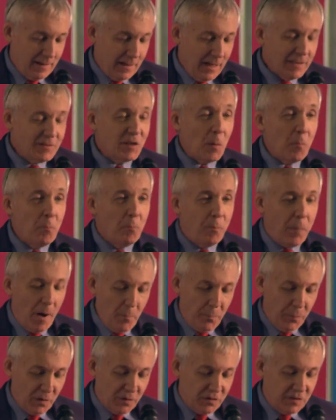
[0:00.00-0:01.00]
It's a
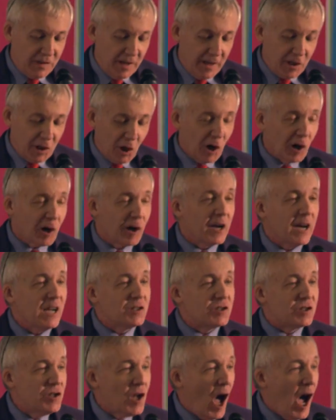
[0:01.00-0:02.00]
bumper sticker.
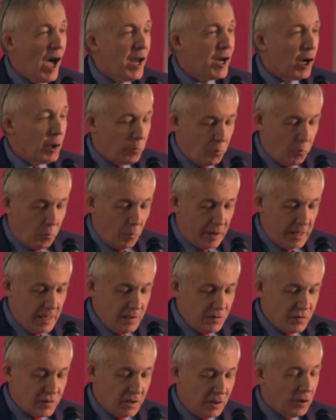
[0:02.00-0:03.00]
It's not a
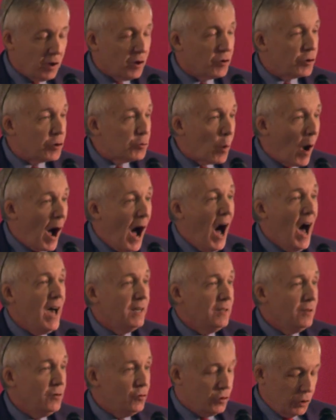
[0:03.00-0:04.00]
reason to
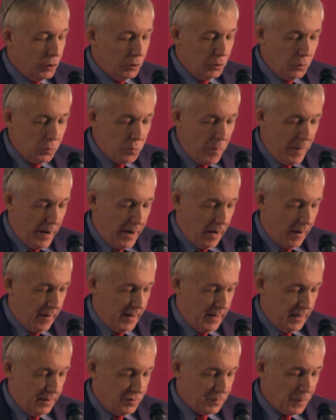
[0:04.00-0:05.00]
undo
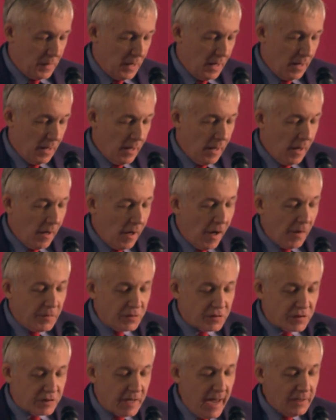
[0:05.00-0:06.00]
marriage.
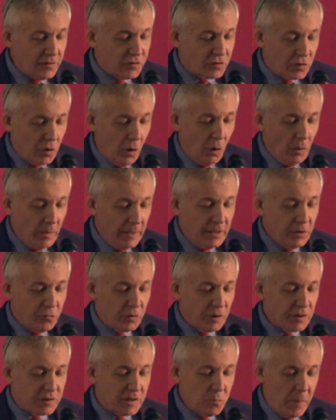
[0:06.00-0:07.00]
The state's sole
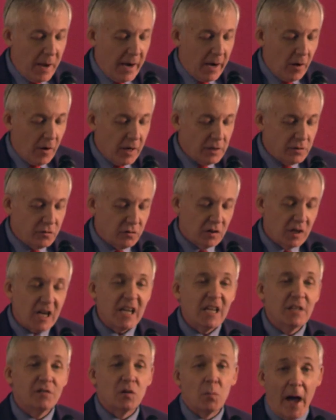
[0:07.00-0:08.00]
interest in marriage
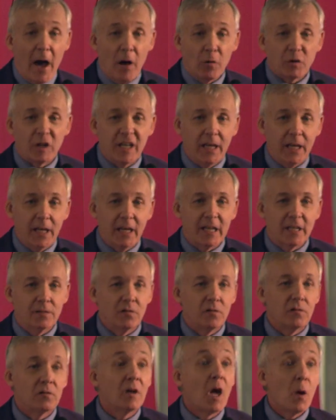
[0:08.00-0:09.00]
is about
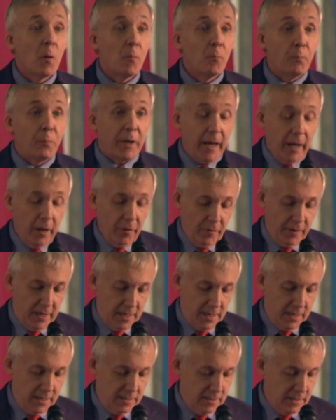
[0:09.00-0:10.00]
kids,
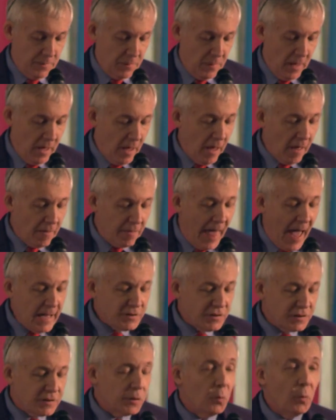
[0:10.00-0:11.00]
period.
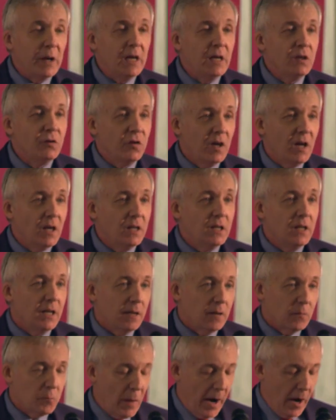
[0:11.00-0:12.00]
That's the reason
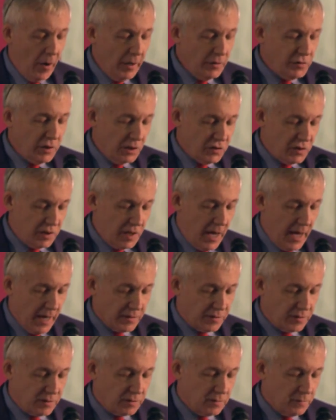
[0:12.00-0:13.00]
marriage
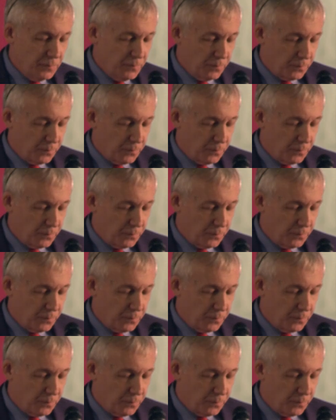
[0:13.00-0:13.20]
exists.